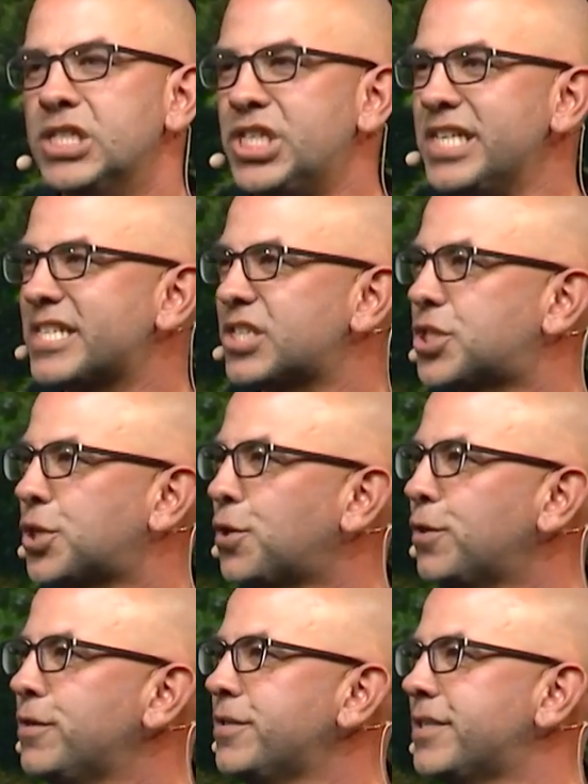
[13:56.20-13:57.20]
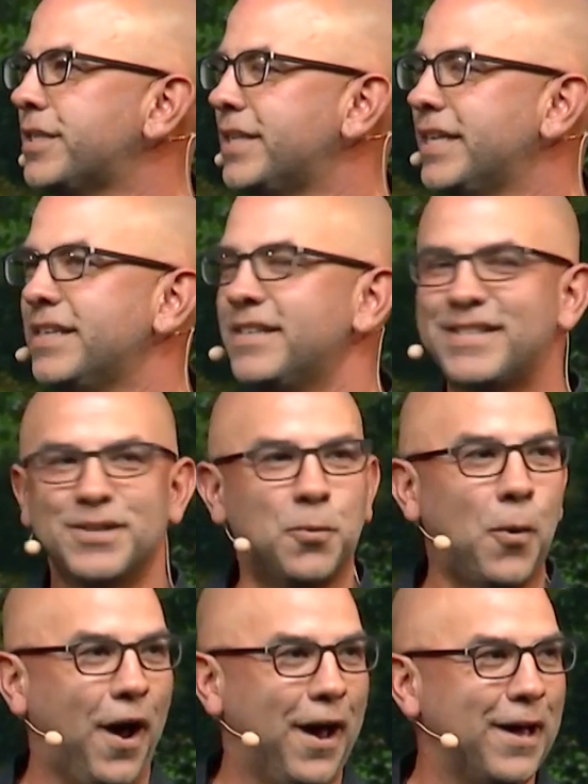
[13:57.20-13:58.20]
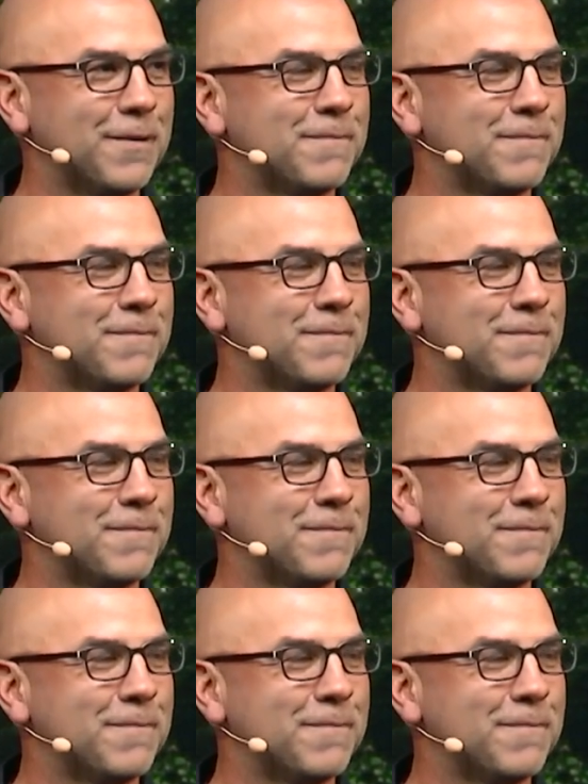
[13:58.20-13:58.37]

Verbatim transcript: Jesus turns it into wine.